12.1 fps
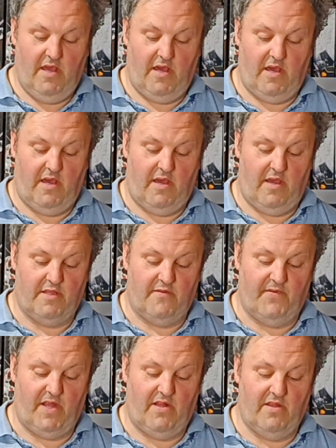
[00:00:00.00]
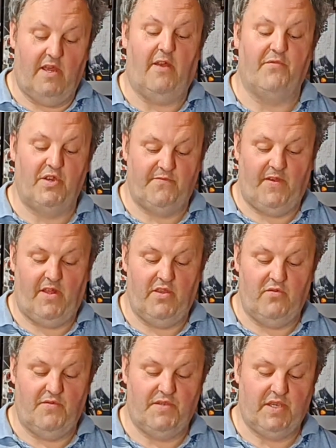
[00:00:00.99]
at the average
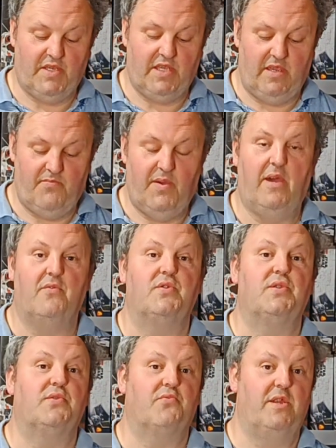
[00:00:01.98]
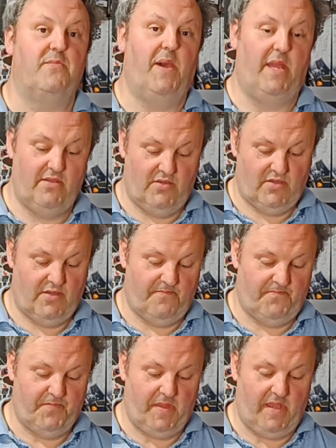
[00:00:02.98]
value of £16.03,
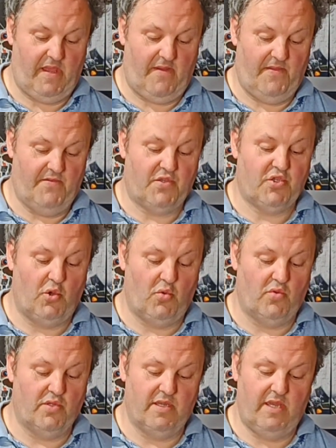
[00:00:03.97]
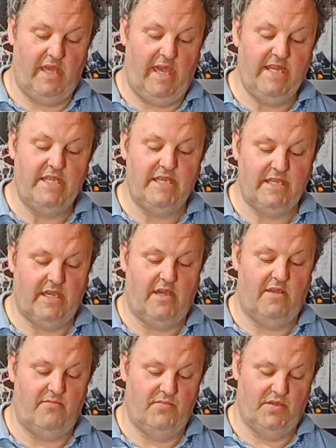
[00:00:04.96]
and they've sold 80
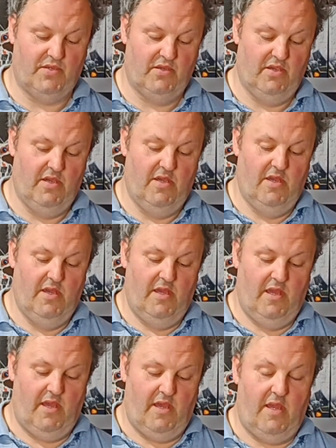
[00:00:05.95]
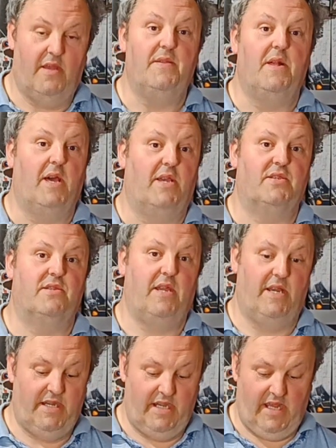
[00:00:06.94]
times in the last
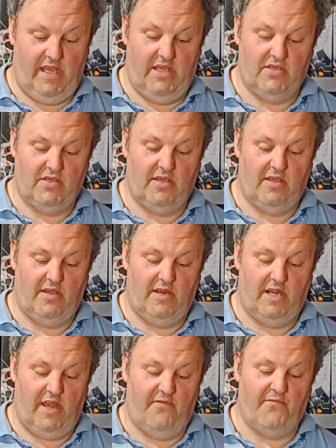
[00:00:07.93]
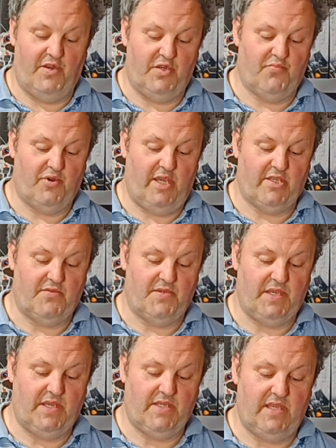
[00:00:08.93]
90 days at an average price of
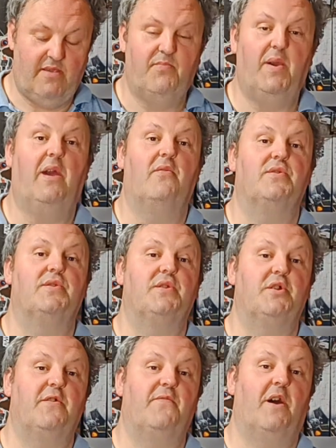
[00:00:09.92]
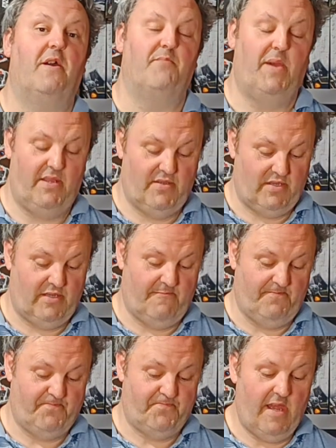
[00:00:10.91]
£16.35,
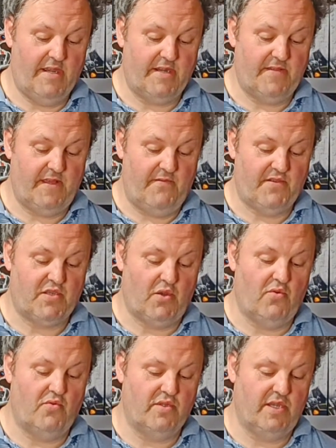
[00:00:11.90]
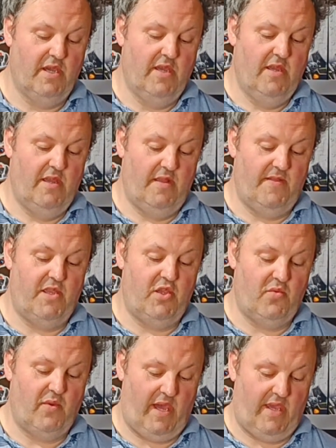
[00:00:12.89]
and they've sold in the
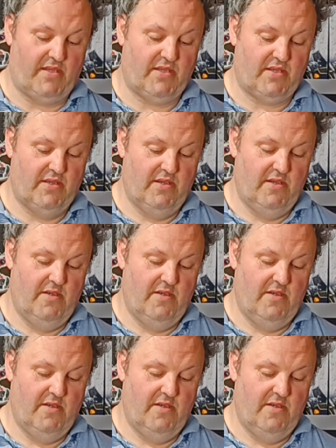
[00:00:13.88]
US,